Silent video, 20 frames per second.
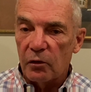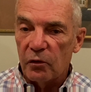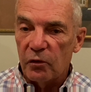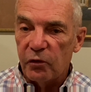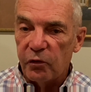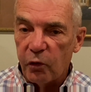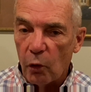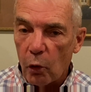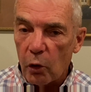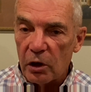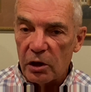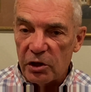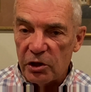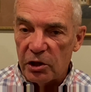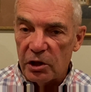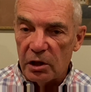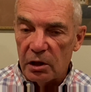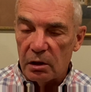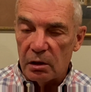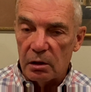for
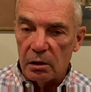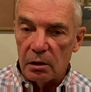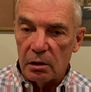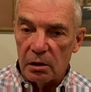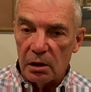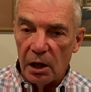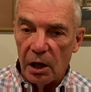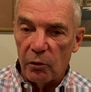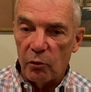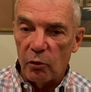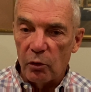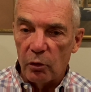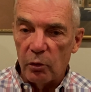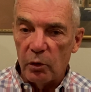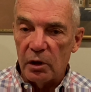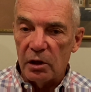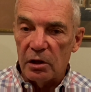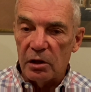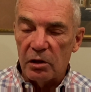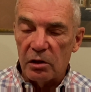Jesus, and we're
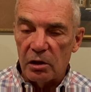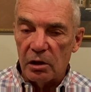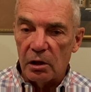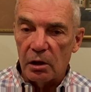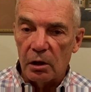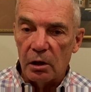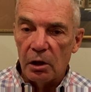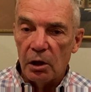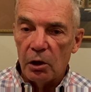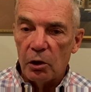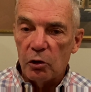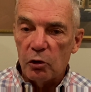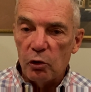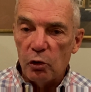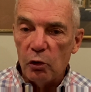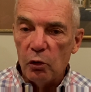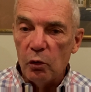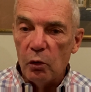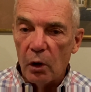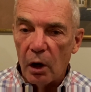witnessing
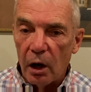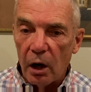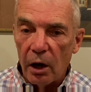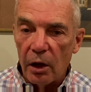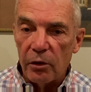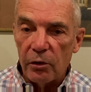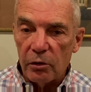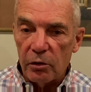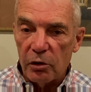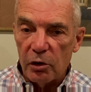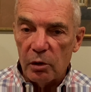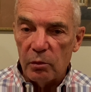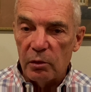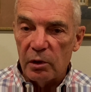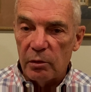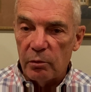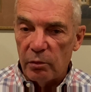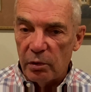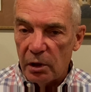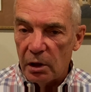to other
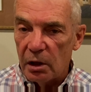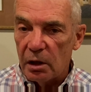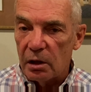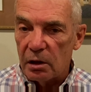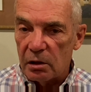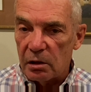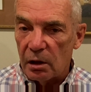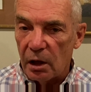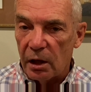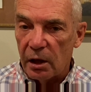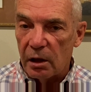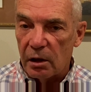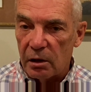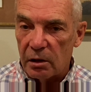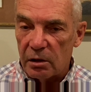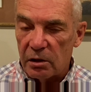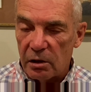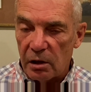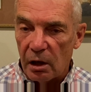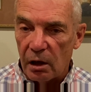human beings like
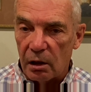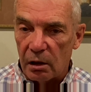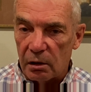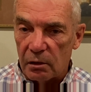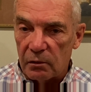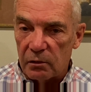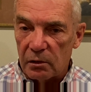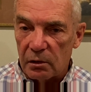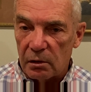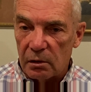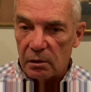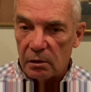ourselves.